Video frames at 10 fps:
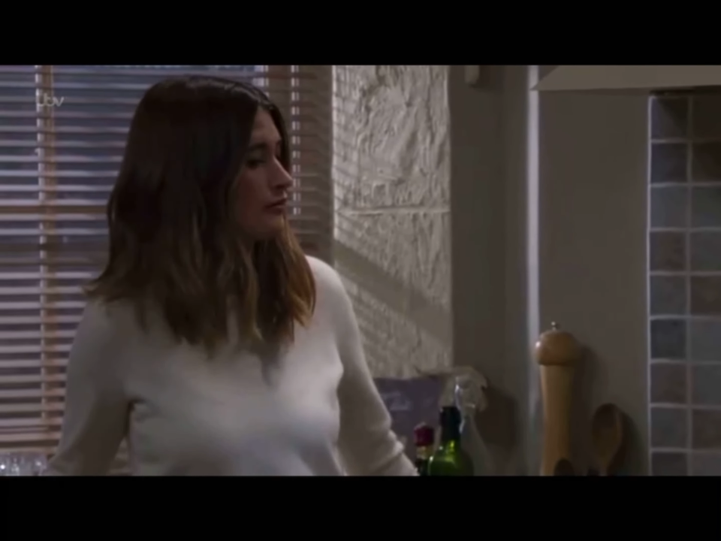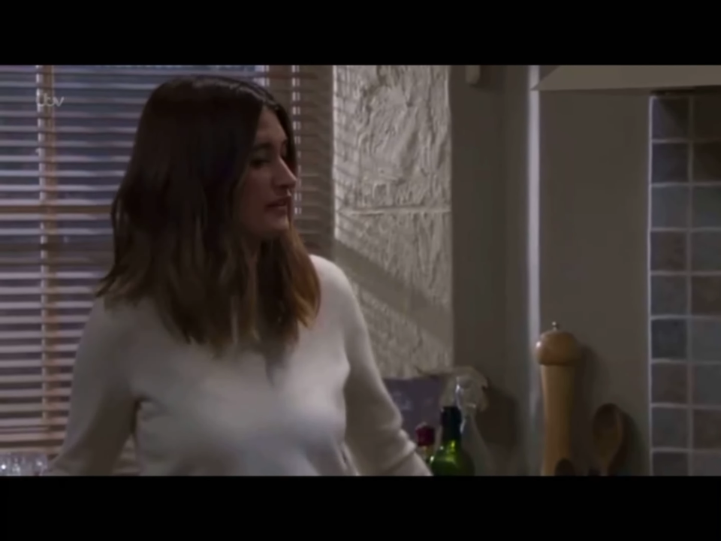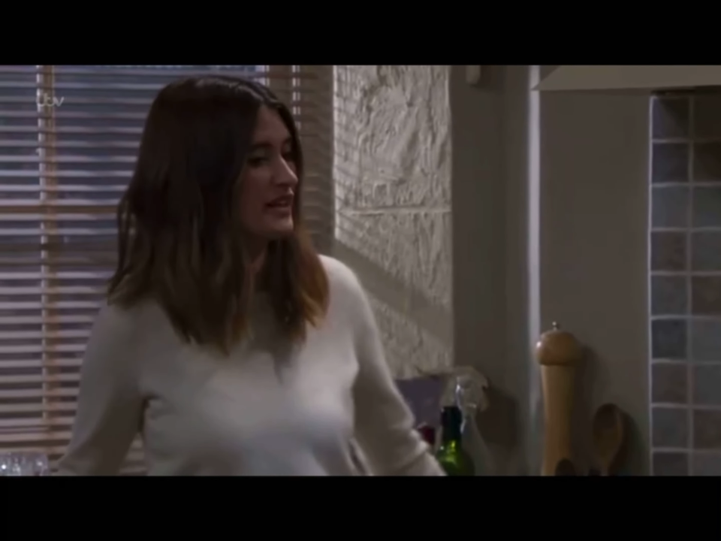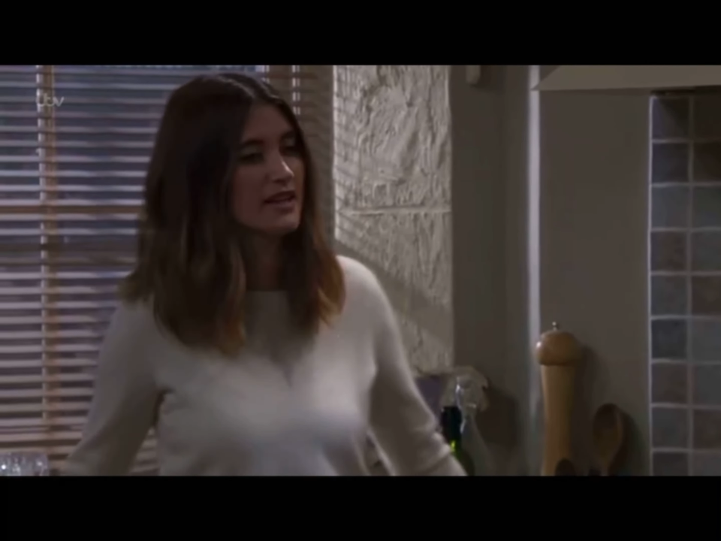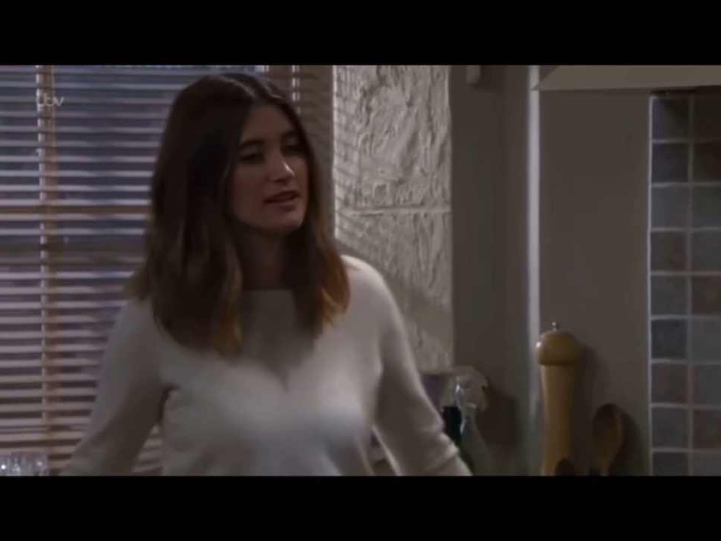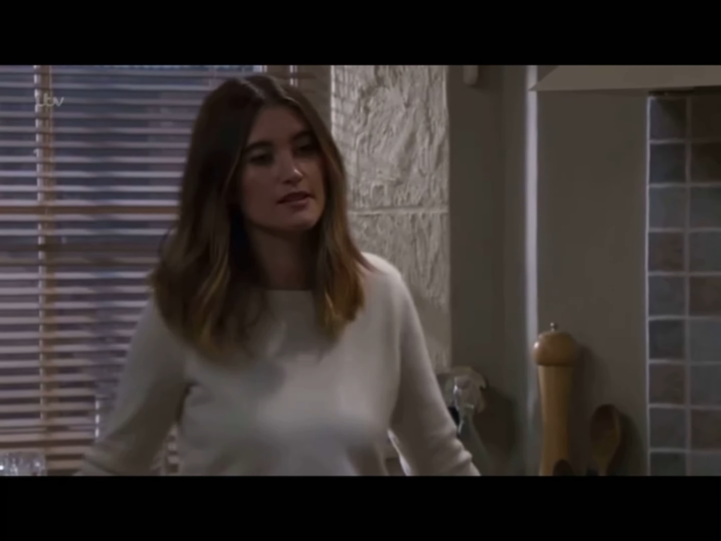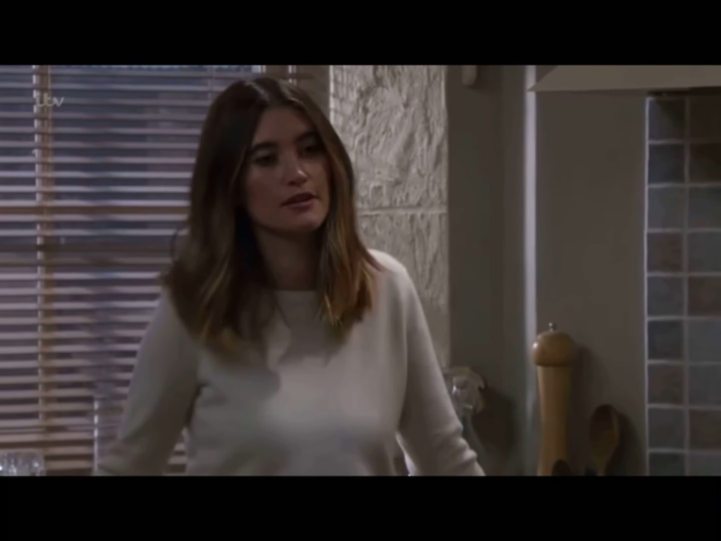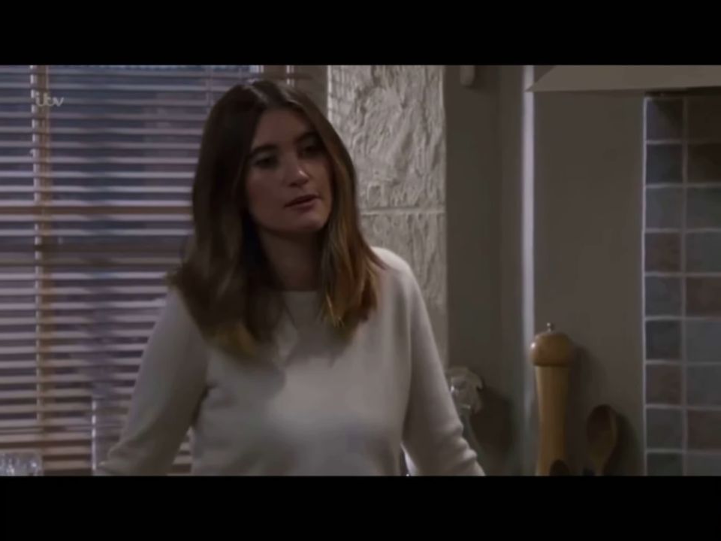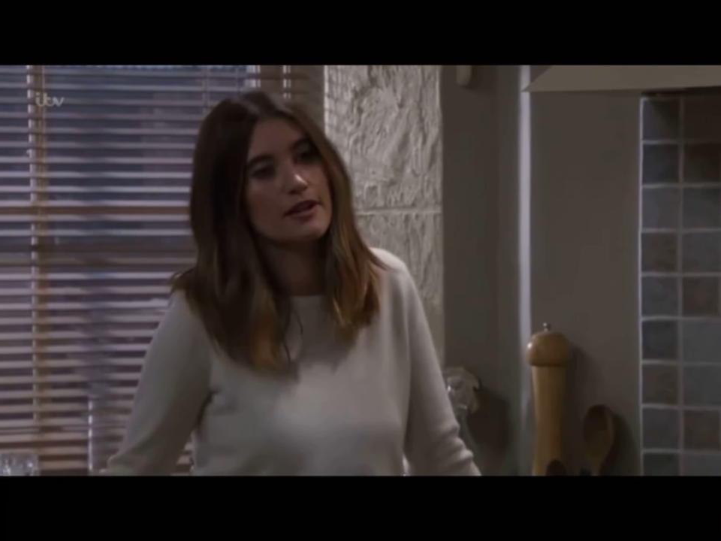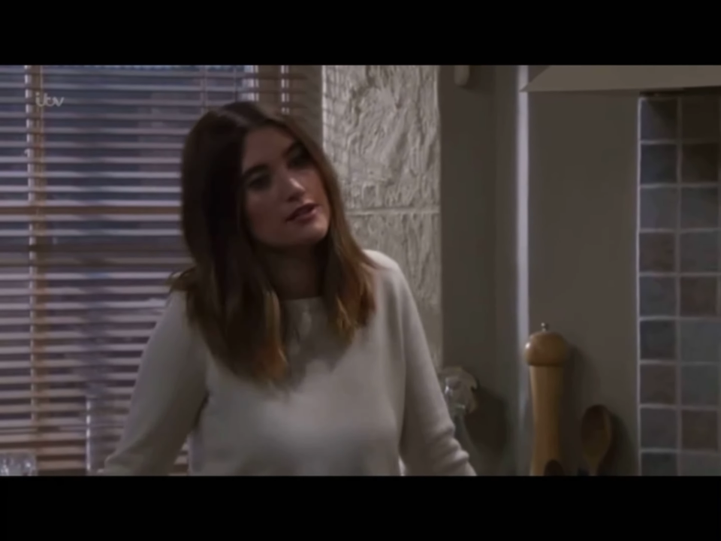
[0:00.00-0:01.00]
for years,
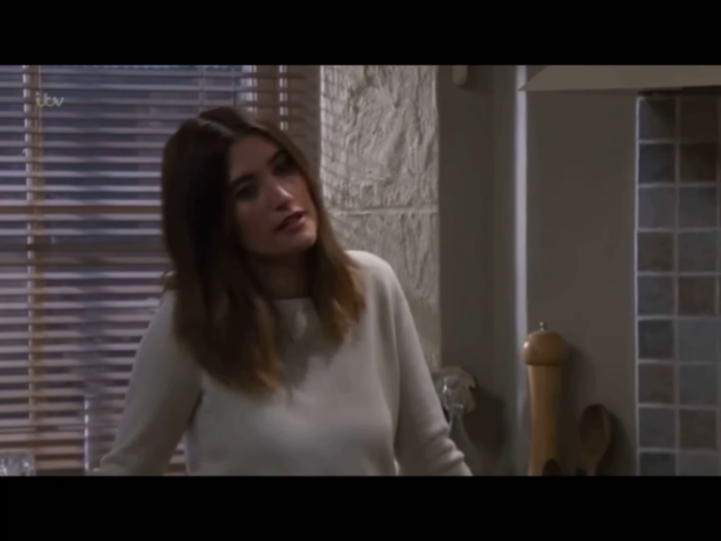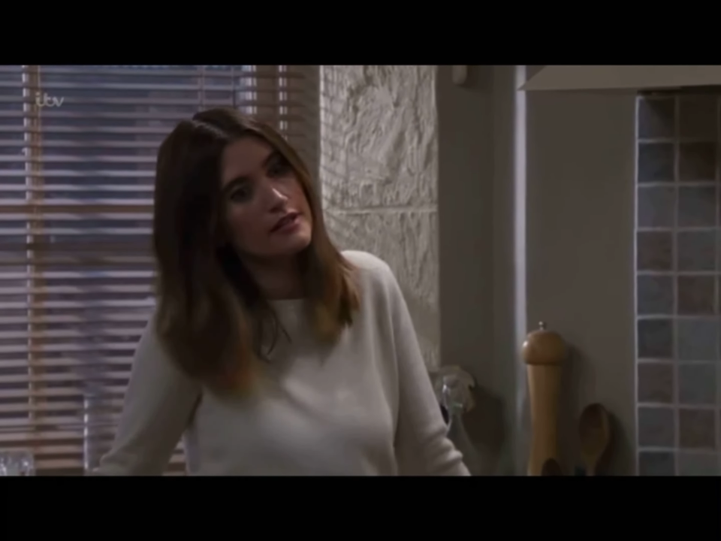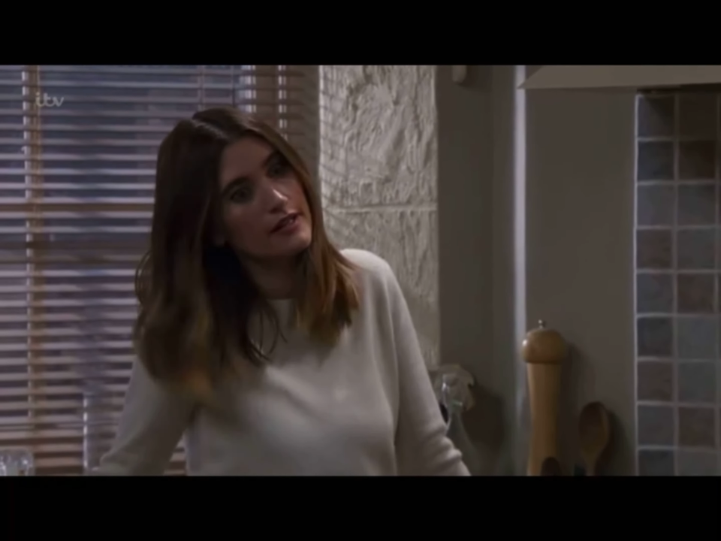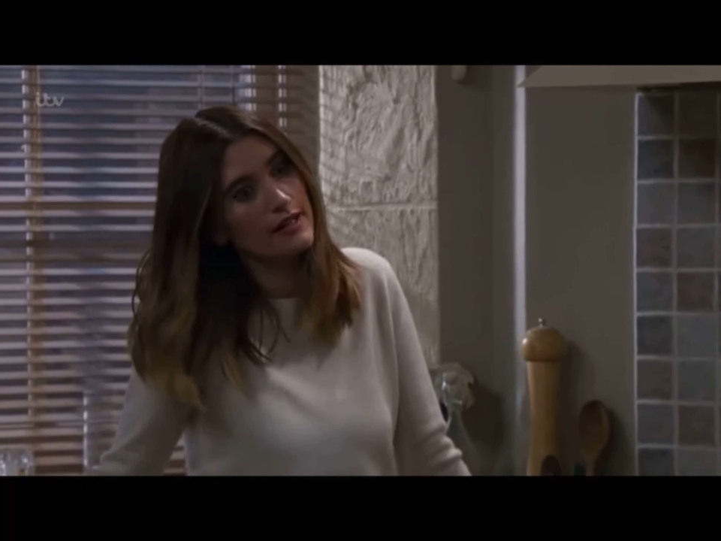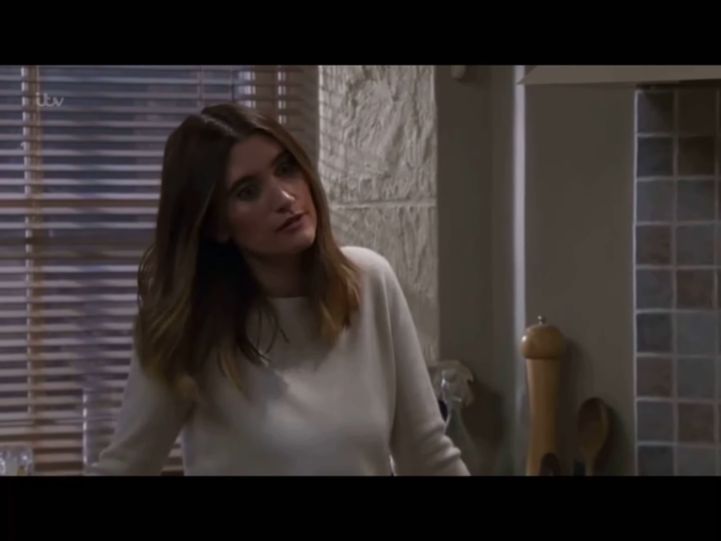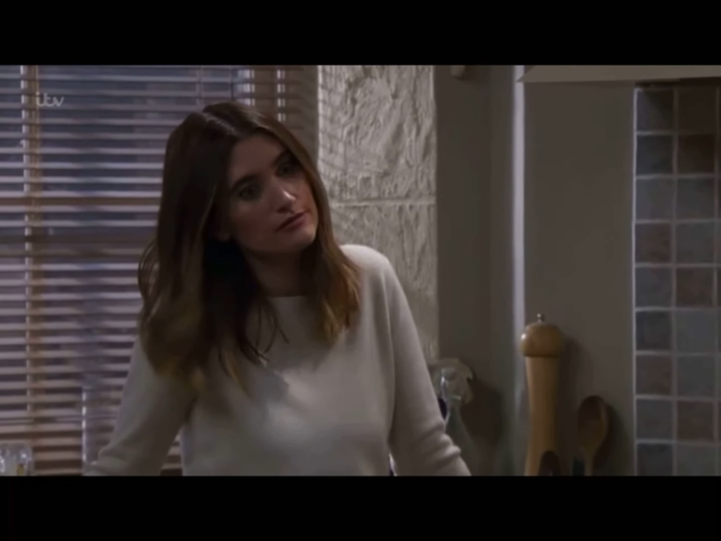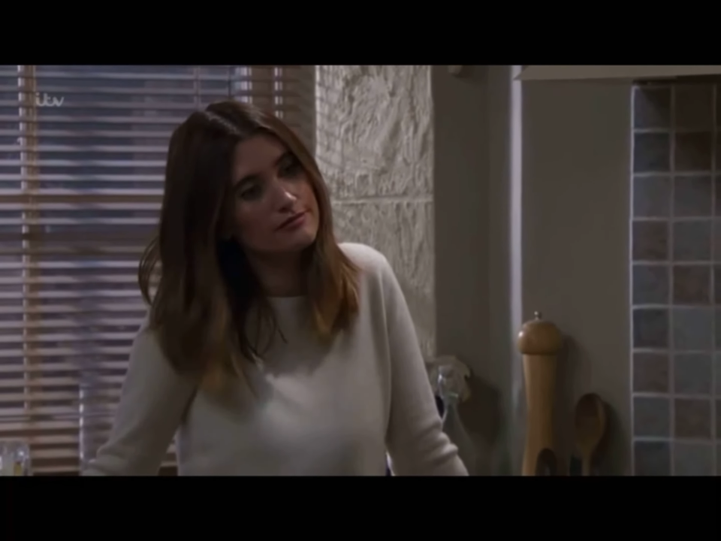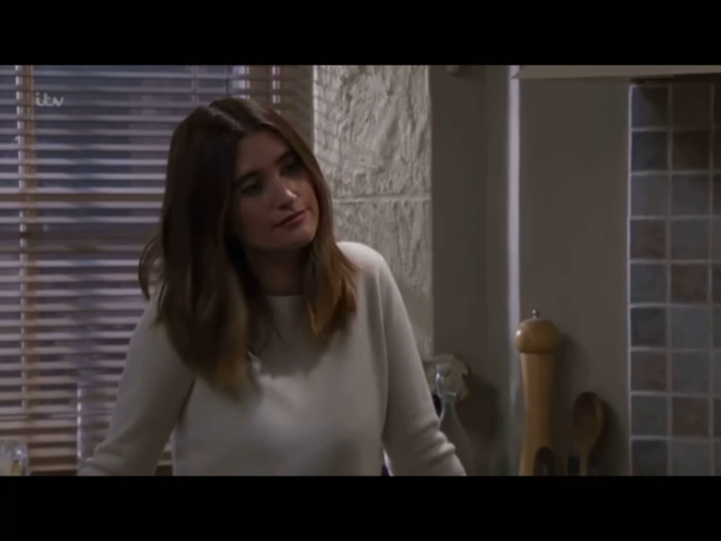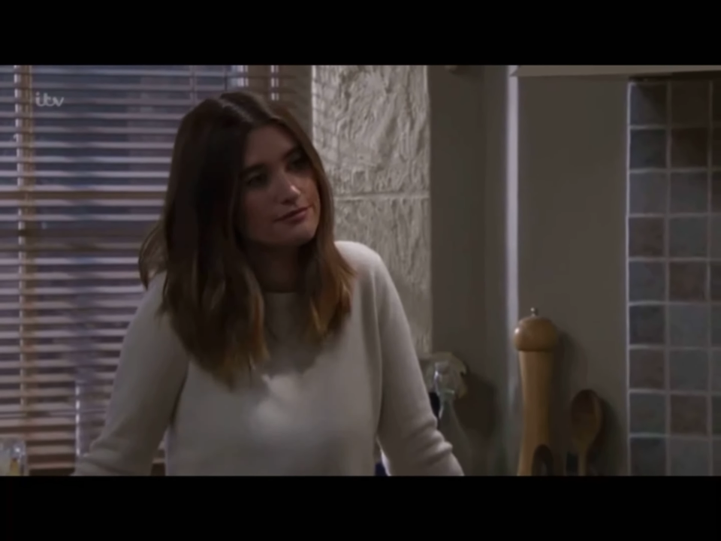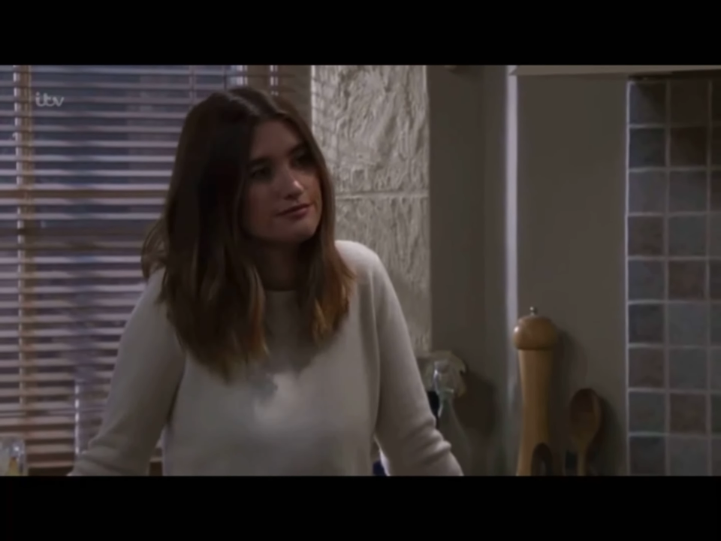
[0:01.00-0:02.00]
so why change now?
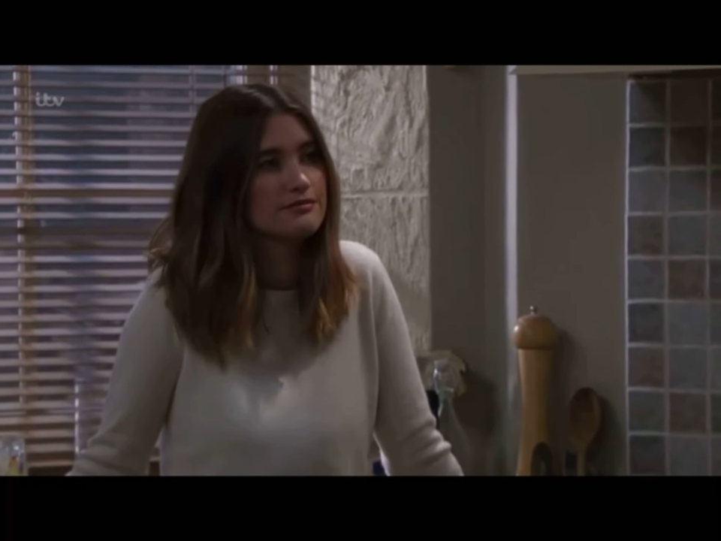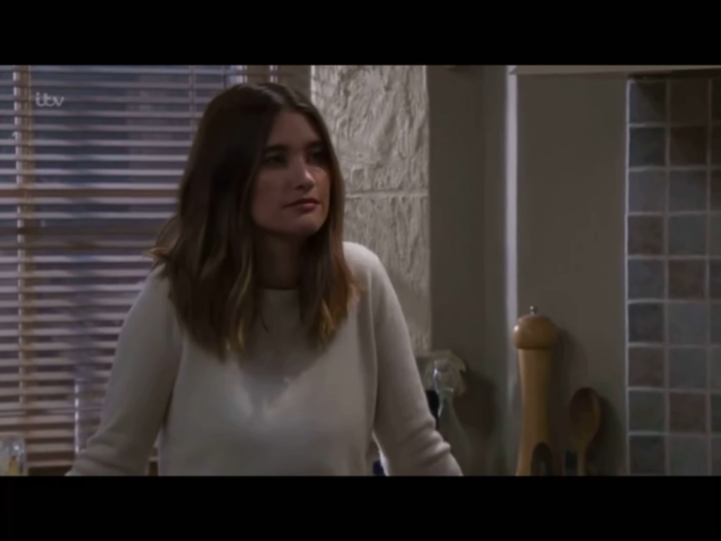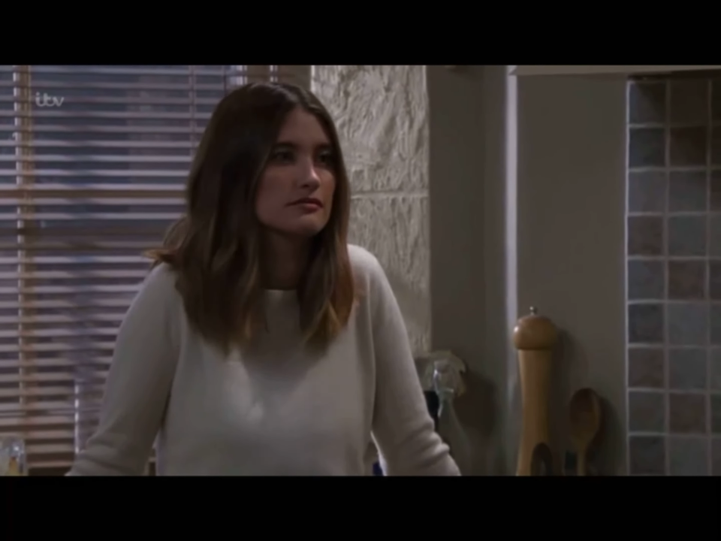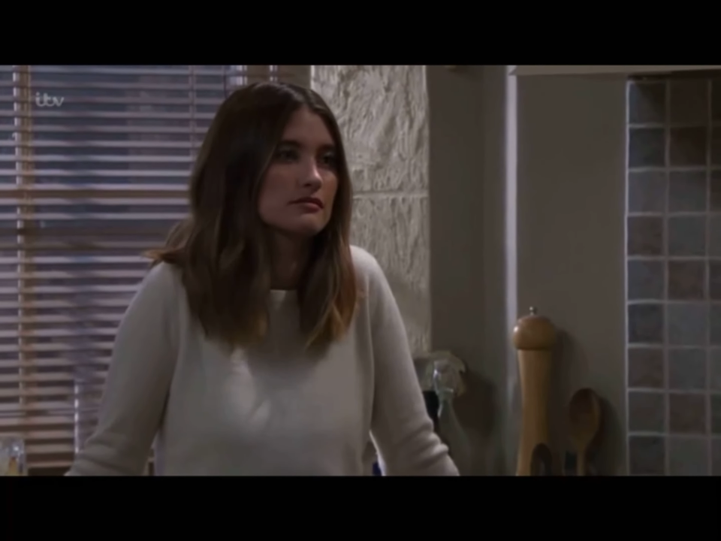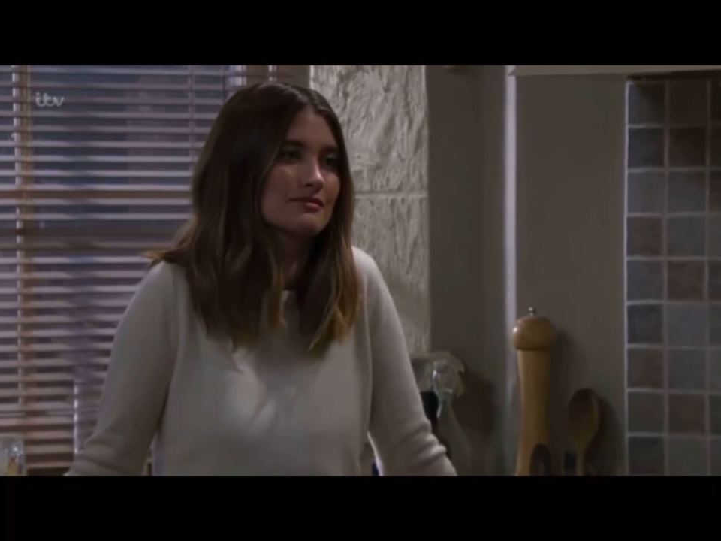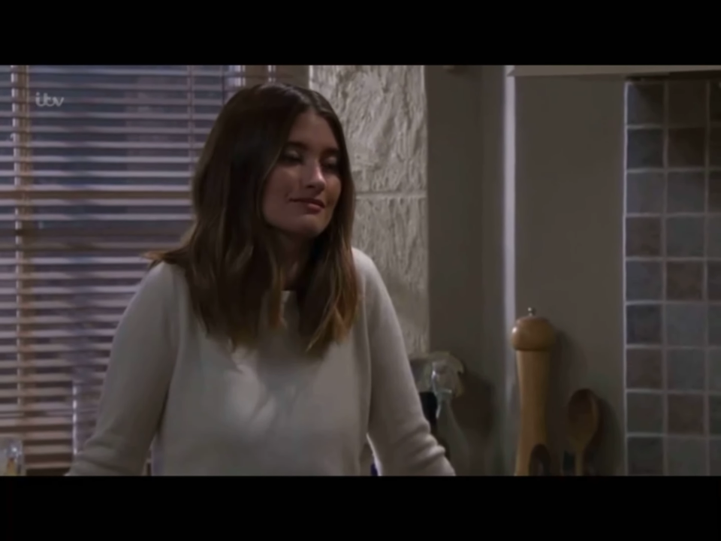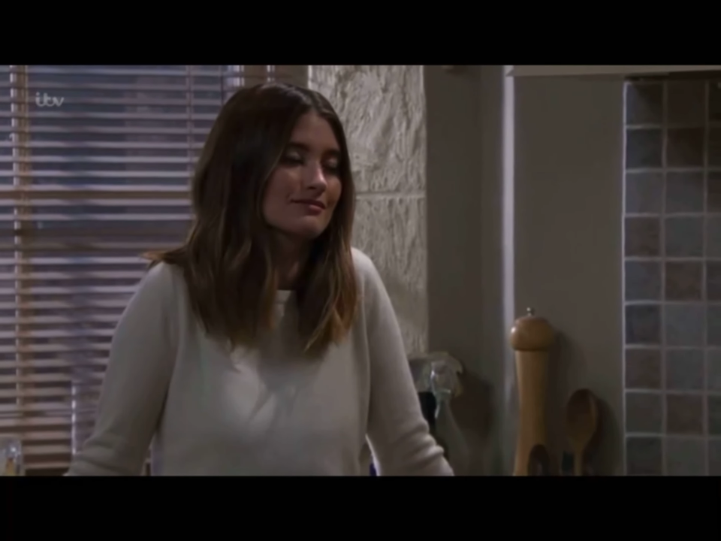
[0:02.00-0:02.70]
Hi.